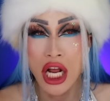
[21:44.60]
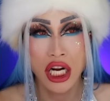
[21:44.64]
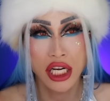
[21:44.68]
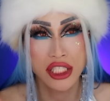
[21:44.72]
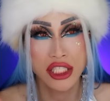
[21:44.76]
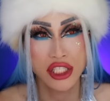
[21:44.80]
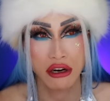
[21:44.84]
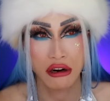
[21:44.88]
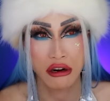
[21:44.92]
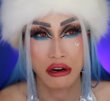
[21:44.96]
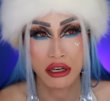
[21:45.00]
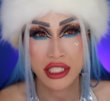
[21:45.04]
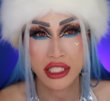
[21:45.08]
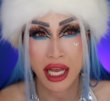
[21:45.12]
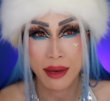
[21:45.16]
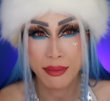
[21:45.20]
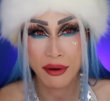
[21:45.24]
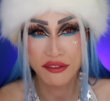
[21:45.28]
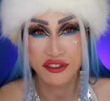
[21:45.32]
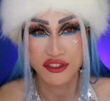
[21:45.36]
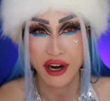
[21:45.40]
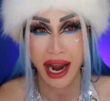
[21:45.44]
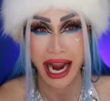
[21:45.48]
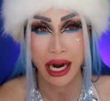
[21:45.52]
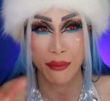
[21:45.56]
because her type
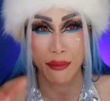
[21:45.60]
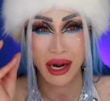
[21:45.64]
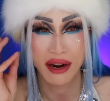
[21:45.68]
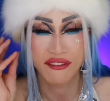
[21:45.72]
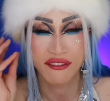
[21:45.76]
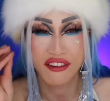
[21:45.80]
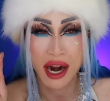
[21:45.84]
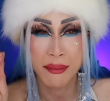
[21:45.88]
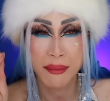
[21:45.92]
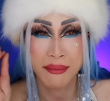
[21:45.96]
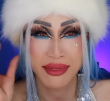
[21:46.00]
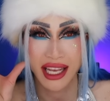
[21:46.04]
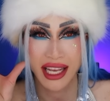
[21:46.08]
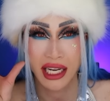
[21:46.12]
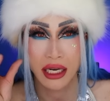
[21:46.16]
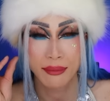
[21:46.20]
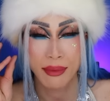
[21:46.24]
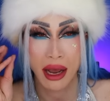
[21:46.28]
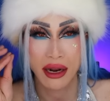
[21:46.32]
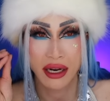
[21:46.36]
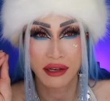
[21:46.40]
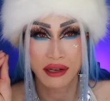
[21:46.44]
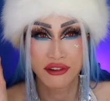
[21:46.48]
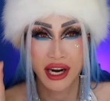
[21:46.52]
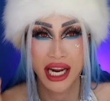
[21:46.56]
of drag whenever I'm thinking
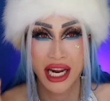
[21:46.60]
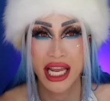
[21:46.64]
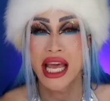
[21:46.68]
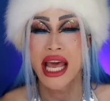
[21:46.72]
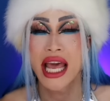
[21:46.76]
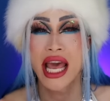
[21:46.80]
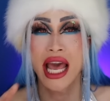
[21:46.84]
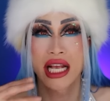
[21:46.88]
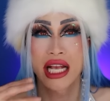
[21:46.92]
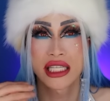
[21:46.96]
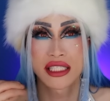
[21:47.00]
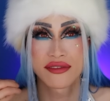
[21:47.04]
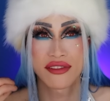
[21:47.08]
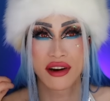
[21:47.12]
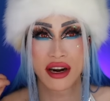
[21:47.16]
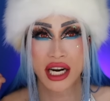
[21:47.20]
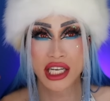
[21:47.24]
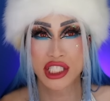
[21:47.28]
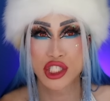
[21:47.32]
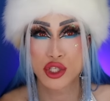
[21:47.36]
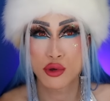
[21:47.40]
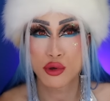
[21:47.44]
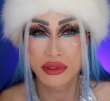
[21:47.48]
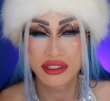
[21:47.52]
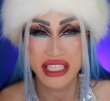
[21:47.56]
about it right it's
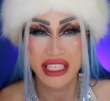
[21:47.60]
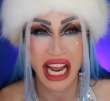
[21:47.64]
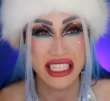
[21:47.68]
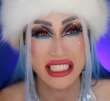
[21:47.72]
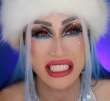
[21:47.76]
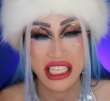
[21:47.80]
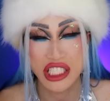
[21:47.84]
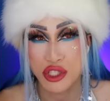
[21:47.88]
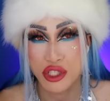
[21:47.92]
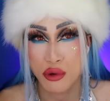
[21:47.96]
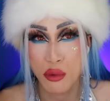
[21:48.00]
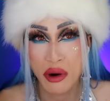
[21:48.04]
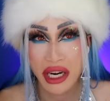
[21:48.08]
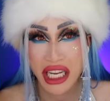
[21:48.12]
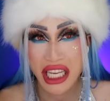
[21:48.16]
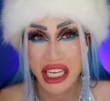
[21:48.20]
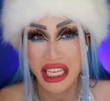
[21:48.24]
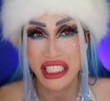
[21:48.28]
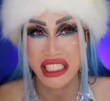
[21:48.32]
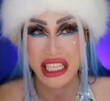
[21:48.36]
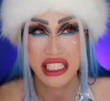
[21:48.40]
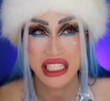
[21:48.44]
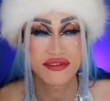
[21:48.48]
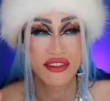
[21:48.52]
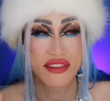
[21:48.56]
very
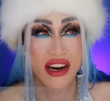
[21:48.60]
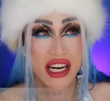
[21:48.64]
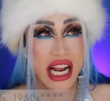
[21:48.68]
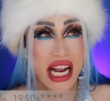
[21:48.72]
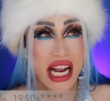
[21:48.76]
1920s it's very